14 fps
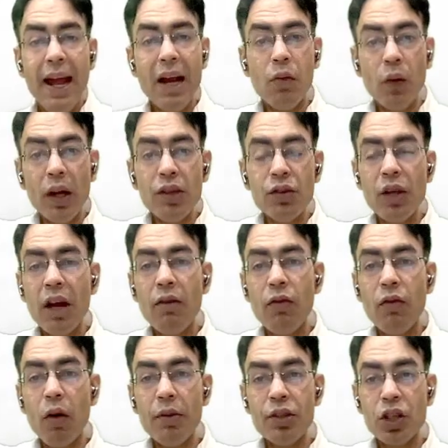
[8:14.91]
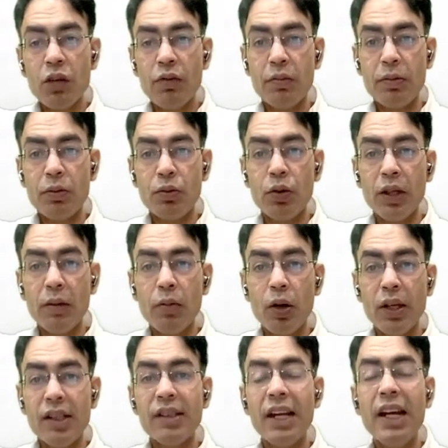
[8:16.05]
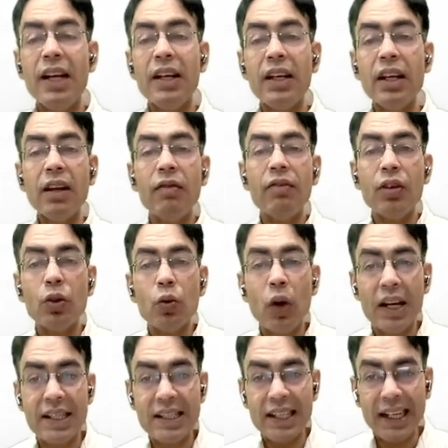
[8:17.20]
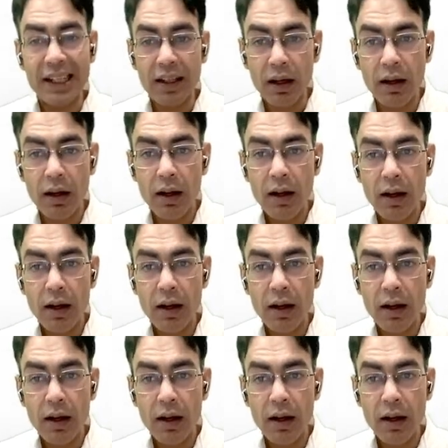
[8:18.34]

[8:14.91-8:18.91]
And once you have a formation of apoptotic bodies, it give you a signal,